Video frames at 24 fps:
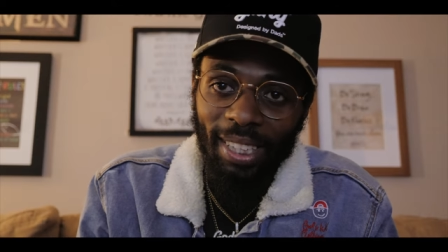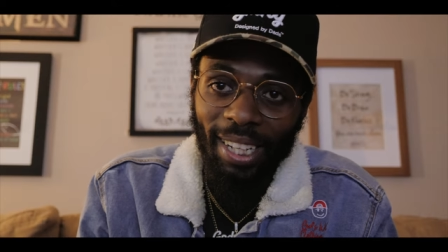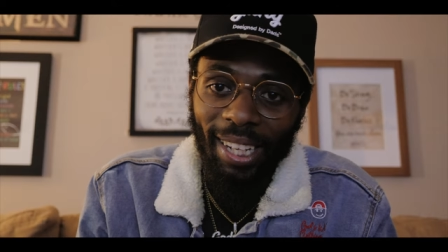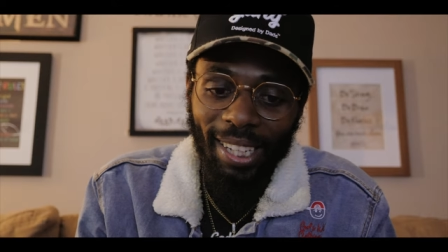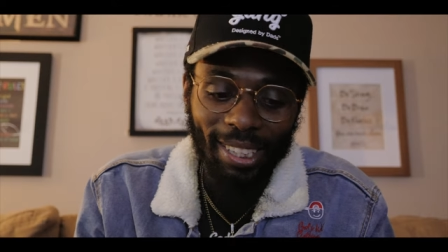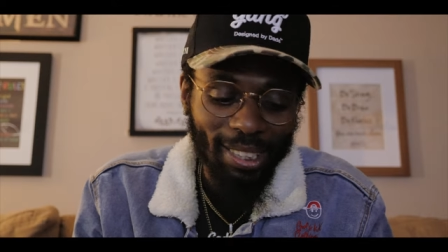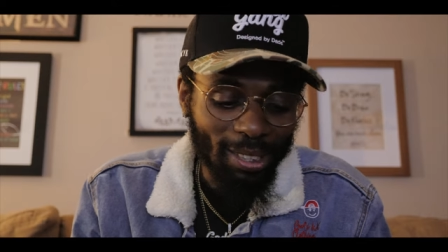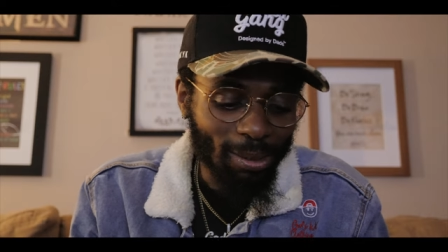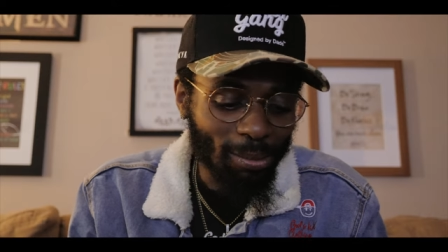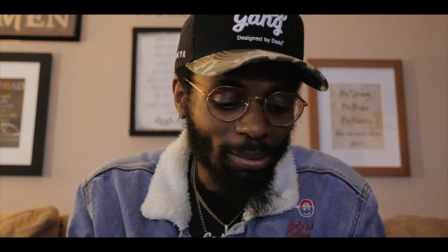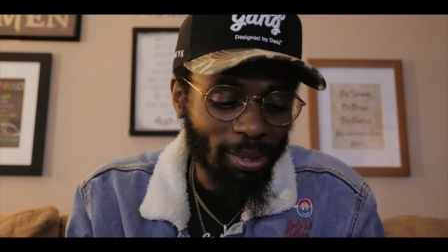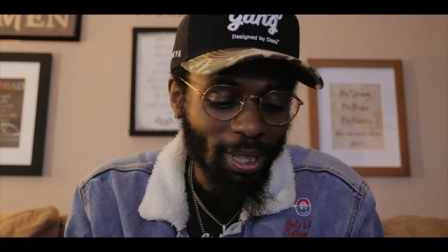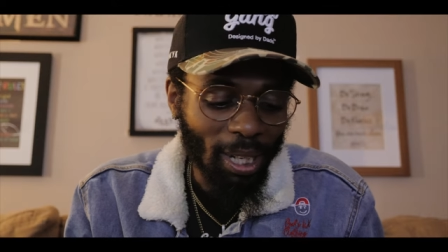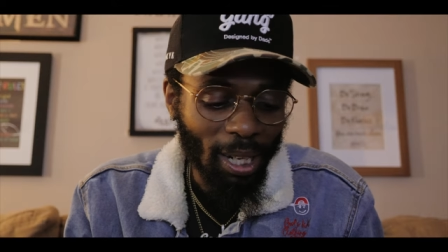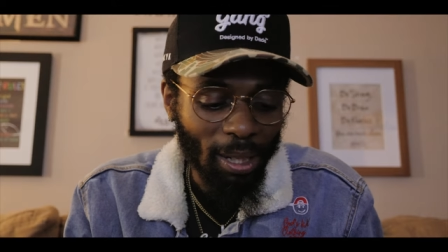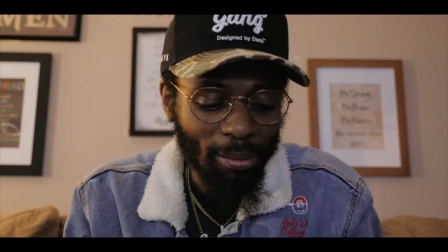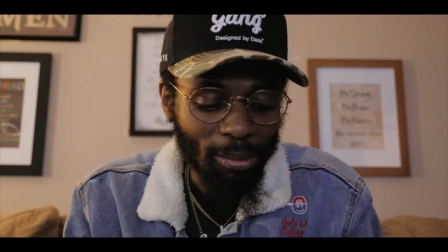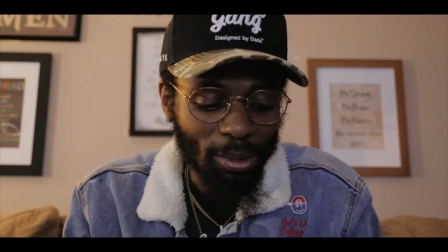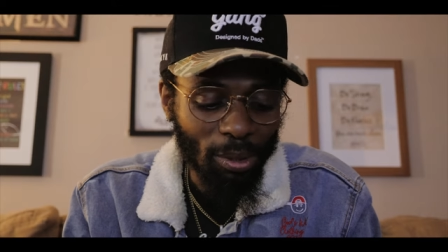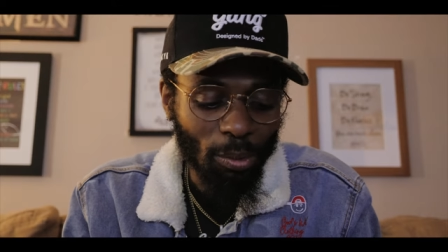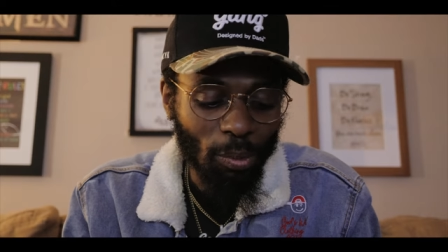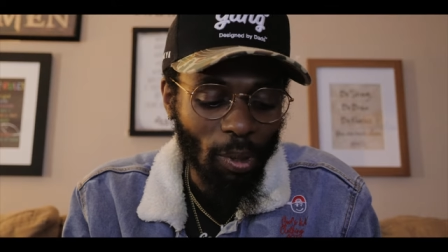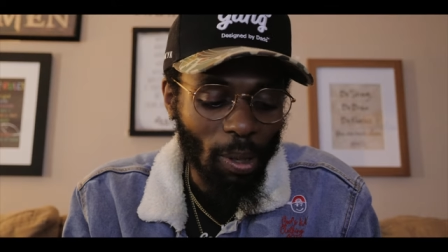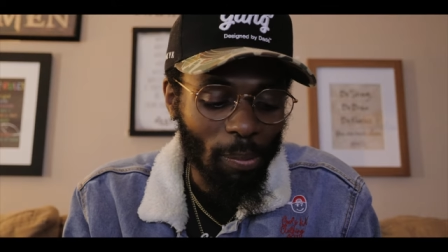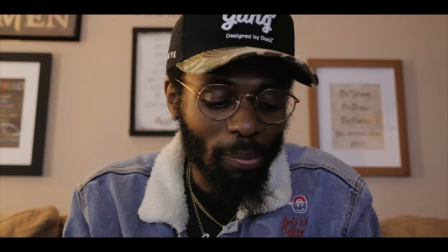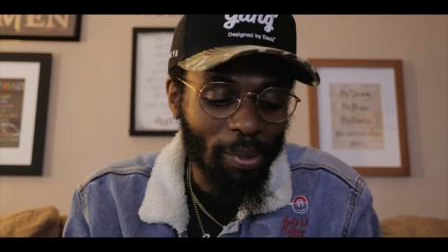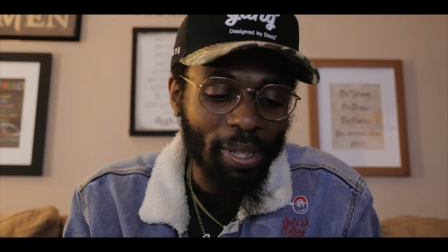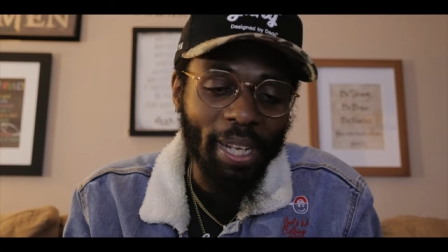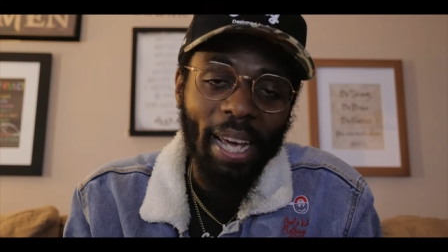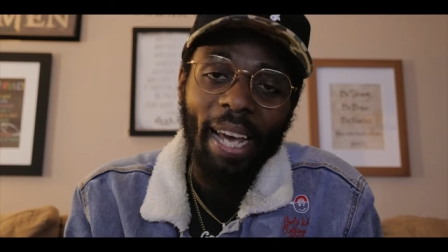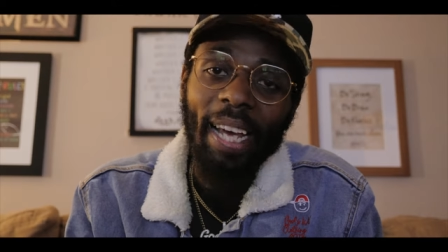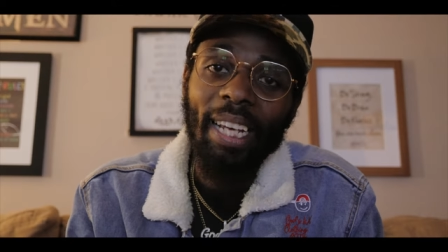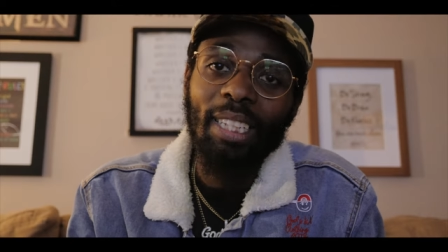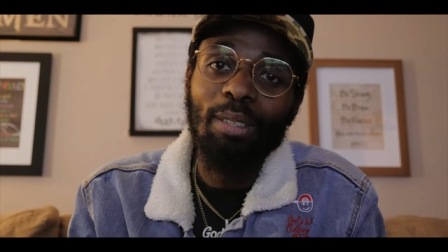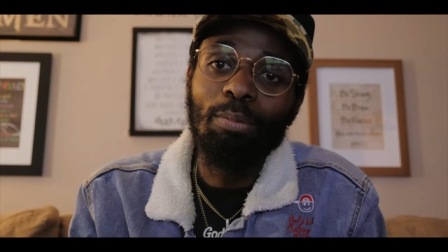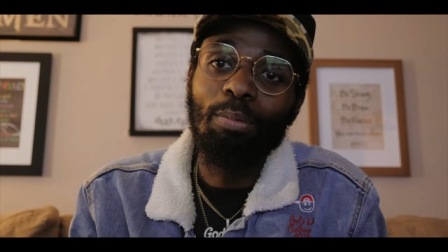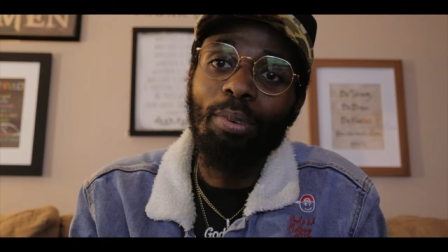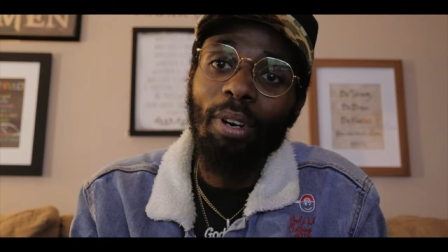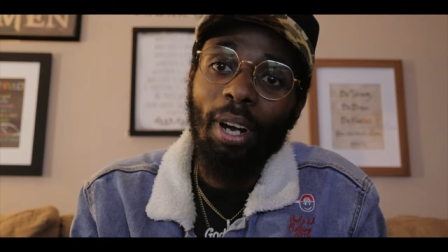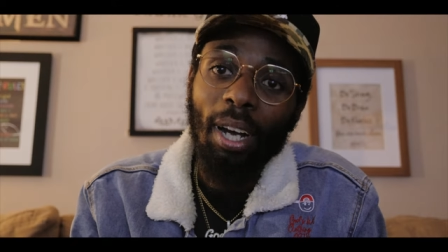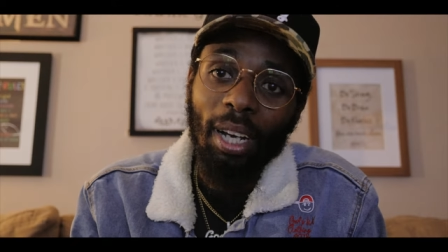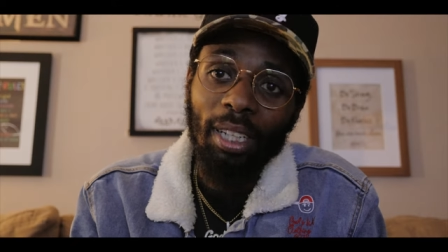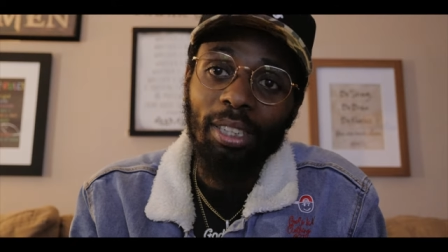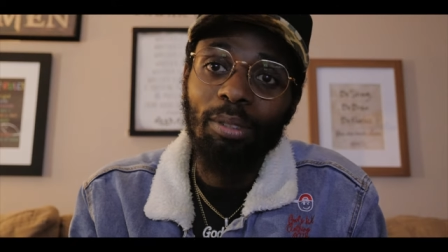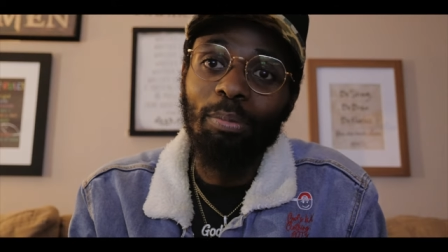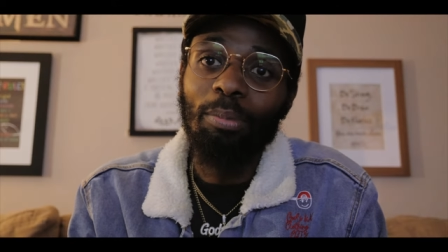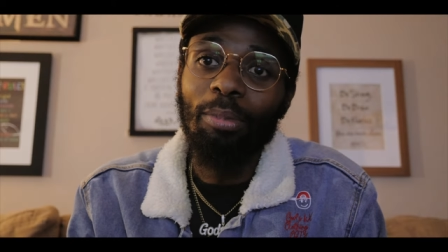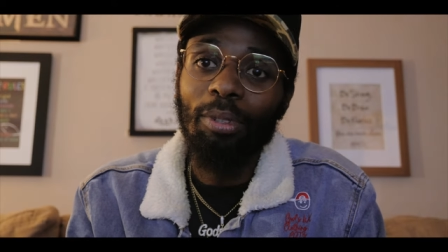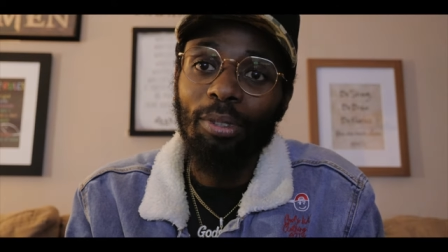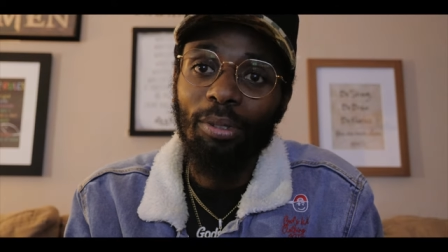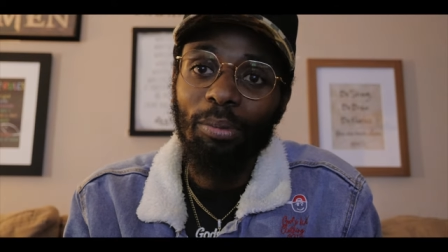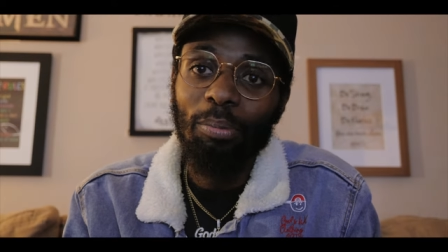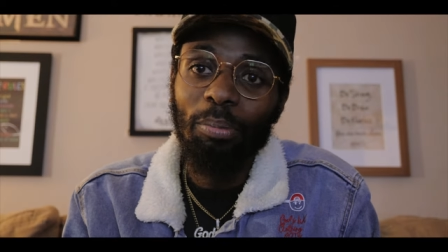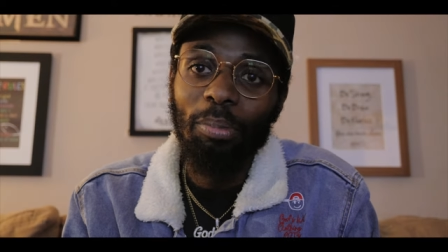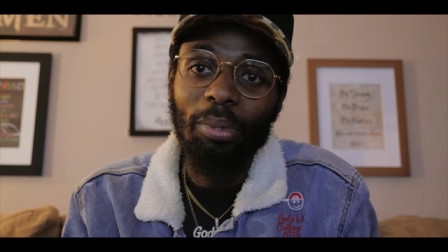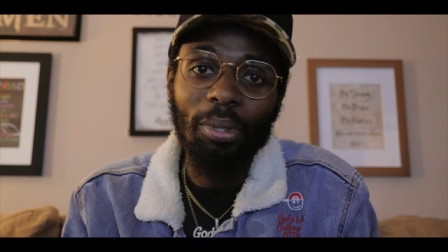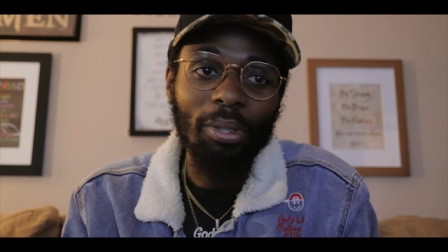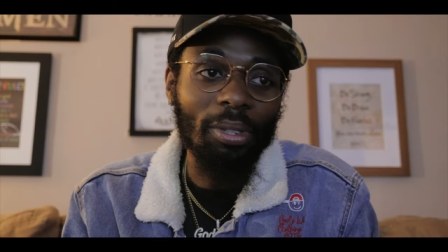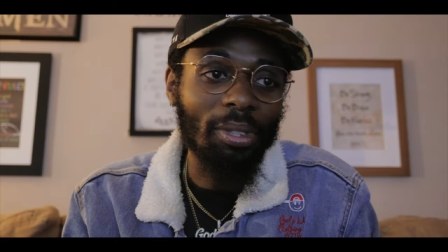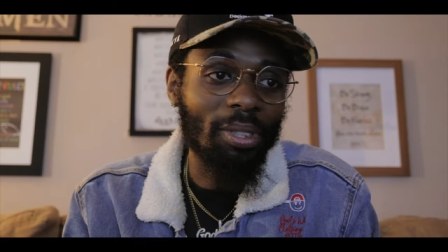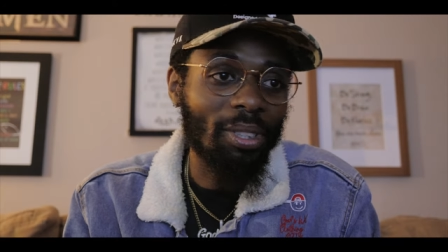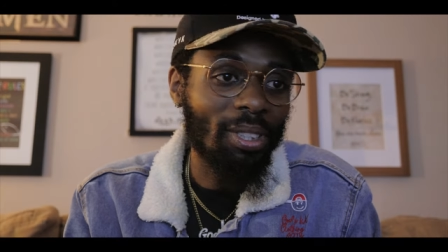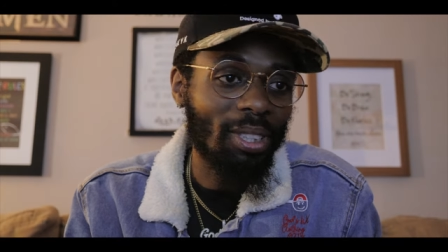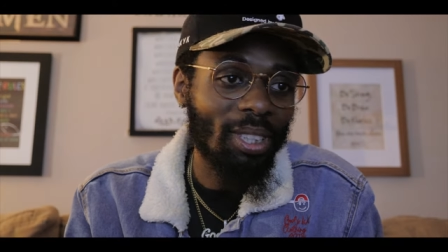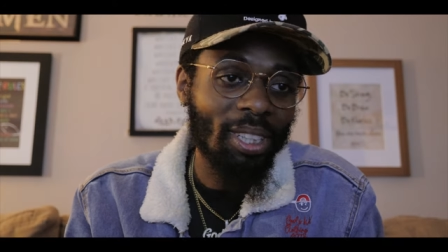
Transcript: that, sometimes the weapon has prospered, but